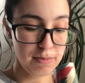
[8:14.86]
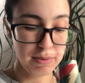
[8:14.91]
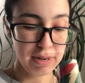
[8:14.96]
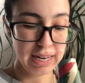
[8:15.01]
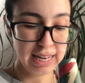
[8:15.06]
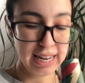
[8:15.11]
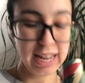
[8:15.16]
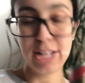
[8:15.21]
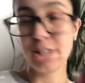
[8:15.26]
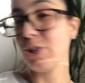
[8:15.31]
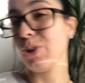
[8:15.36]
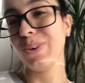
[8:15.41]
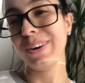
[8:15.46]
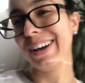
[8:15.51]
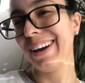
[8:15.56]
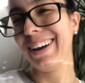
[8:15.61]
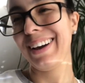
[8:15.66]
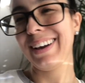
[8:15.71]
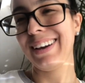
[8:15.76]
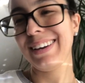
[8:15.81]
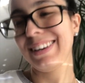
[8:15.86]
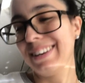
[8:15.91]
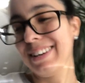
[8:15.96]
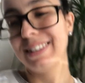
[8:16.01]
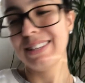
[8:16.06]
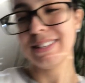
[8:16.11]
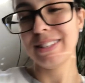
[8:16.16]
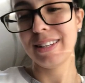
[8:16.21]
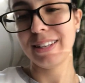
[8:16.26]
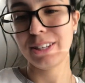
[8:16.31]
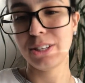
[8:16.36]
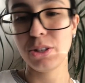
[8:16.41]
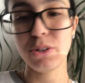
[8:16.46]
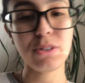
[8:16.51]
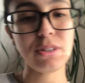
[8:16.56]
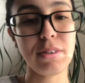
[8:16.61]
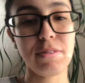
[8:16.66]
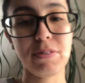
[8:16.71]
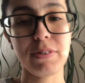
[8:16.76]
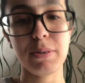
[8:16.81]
mean, that's okay, because I could use it for